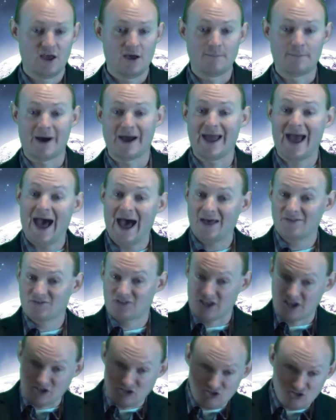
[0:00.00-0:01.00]
by
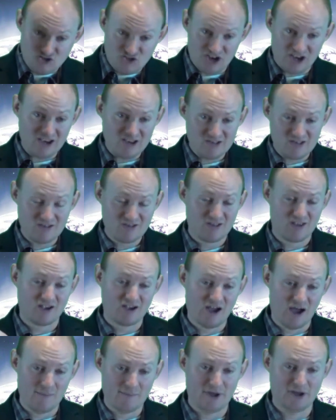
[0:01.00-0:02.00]
asking Jesus to
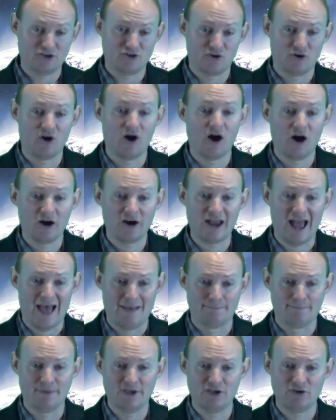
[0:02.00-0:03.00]
come in your heart
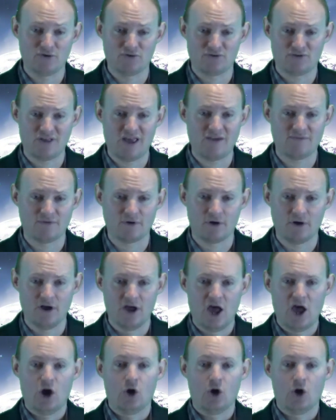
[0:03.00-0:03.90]
and be your Savior,